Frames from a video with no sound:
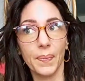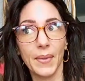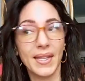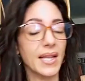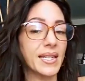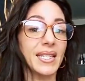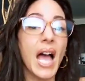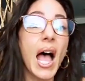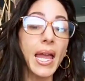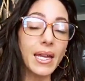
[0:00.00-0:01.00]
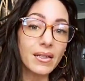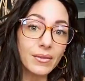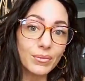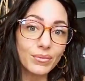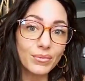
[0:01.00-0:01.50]
It doesn't die.
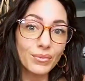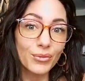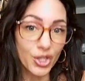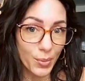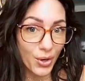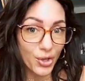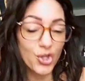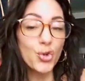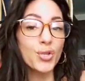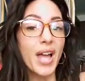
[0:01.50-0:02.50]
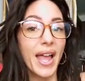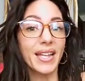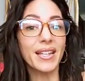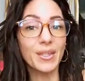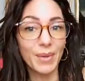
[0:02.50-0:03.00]
Just because you die, it
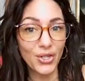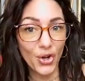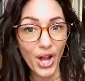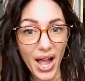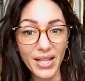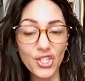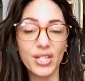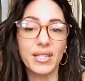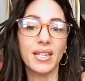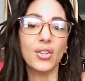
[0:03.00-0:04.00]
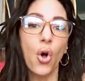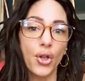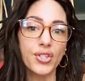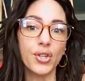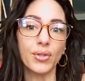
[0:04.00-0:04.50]
doesn't mean your consciousness
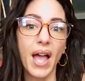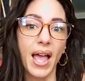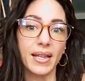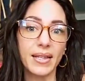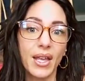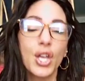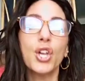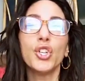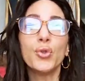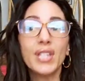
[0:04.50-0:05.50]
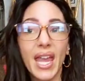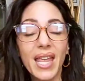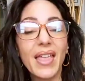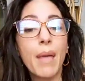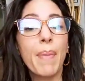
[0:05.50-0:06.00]
also dies. You take
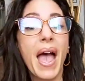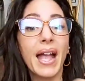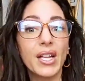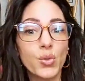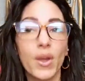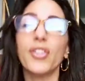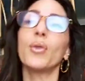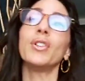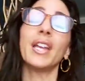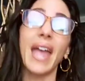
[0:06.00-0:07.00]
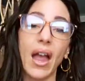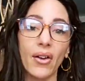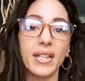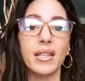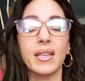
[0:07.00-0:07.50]
that package with you and you carry
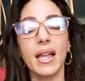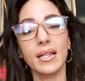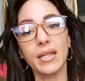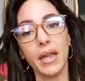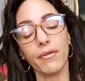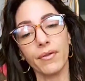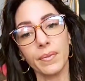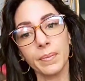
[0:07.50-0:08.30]
it to the next life